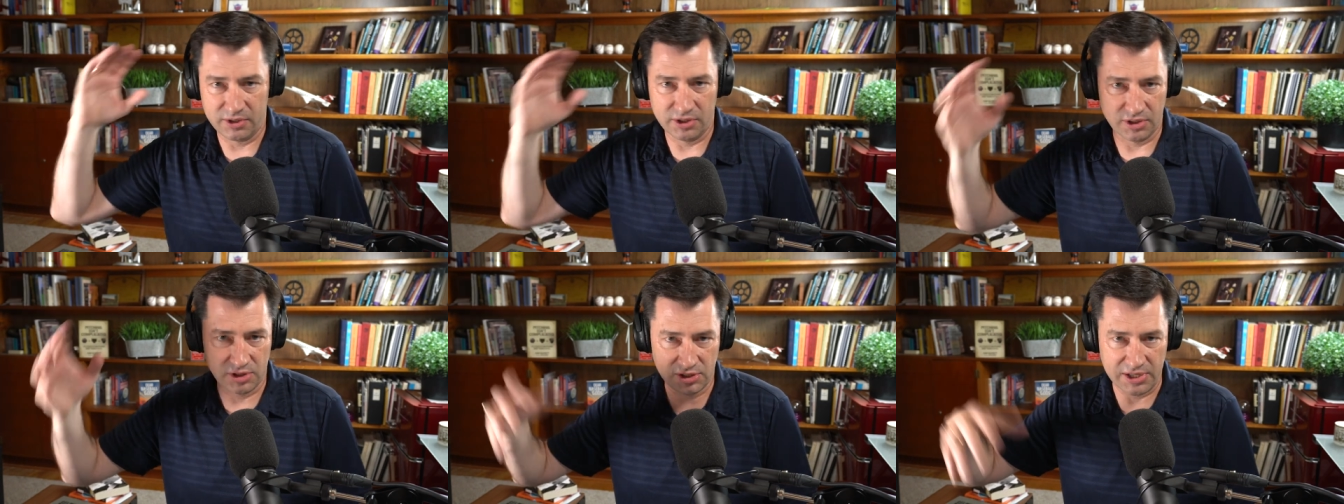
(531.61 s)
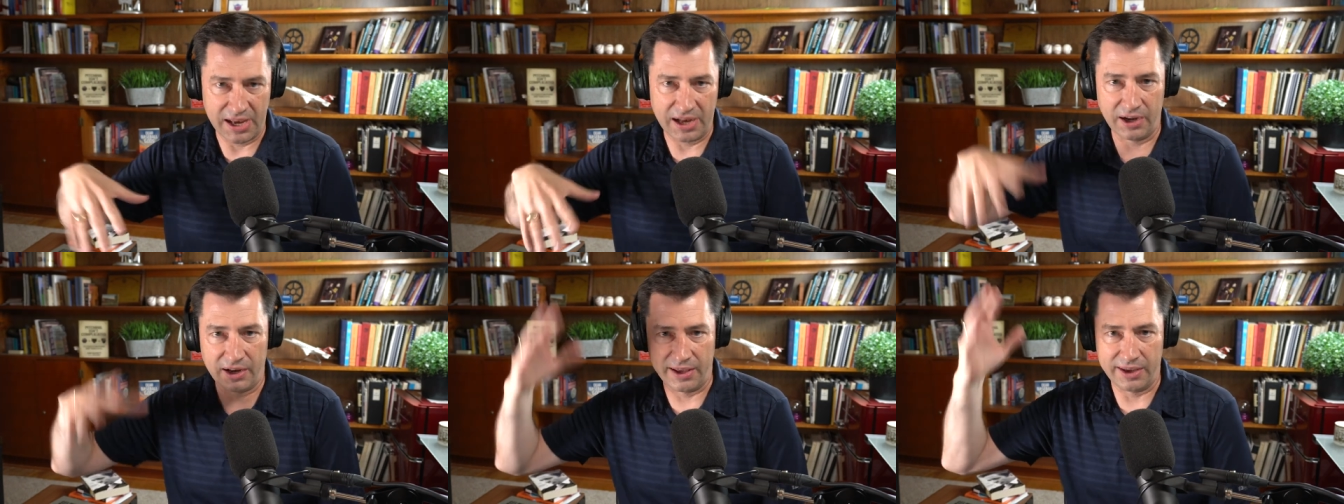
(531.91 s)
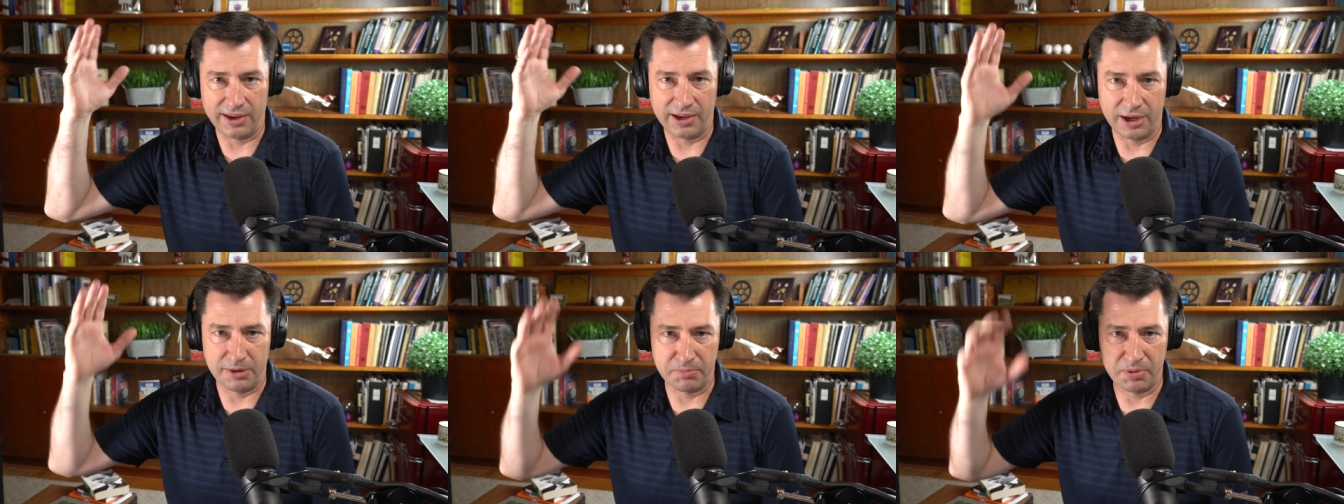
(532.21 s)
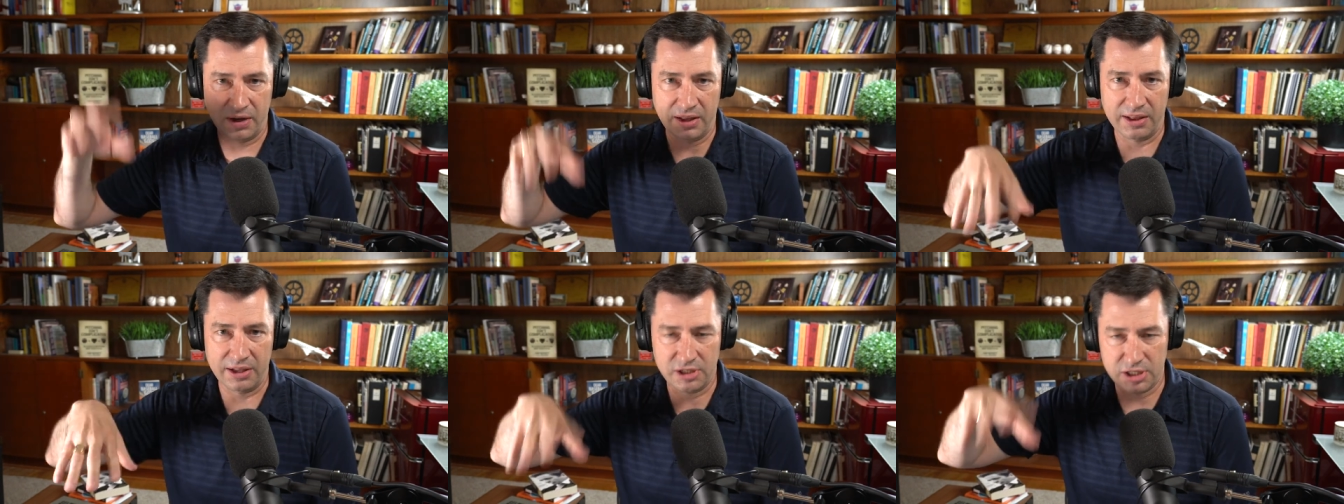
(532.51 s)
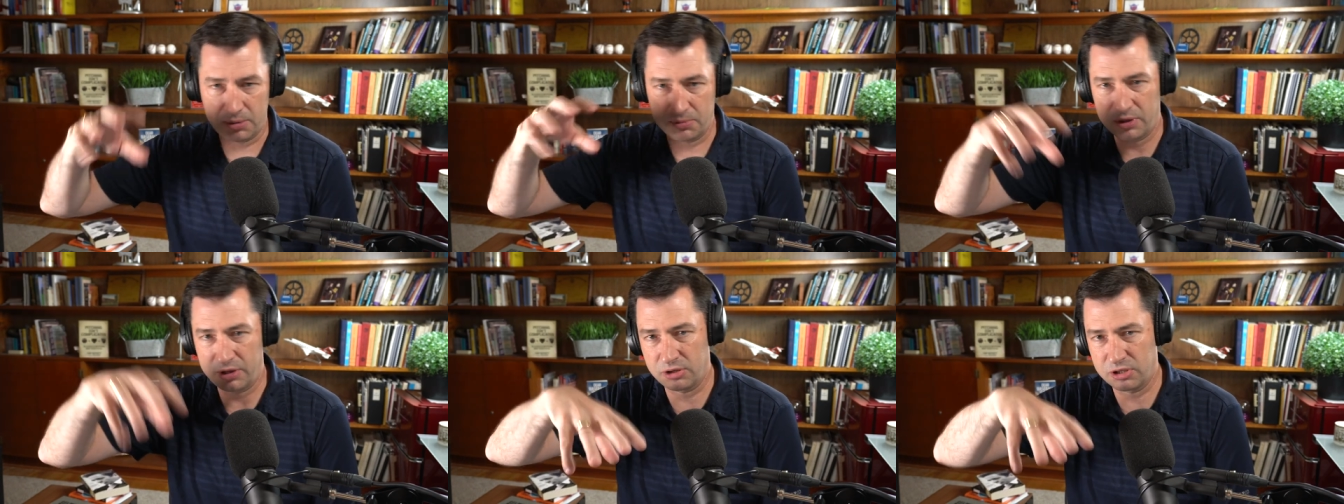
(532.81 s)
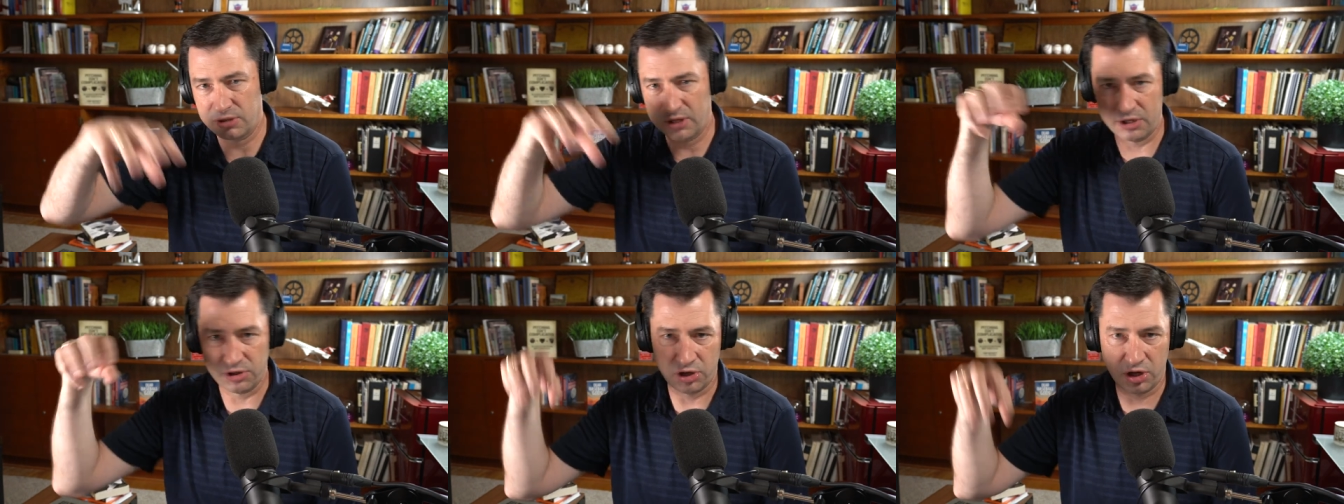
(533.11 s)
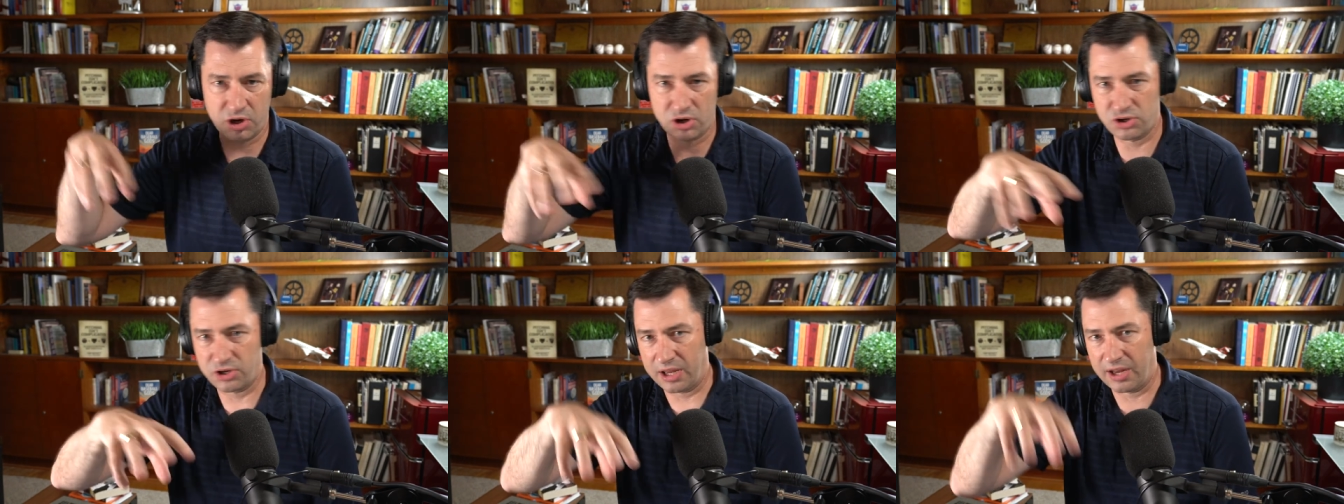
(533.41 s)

satellite company that some of those engineers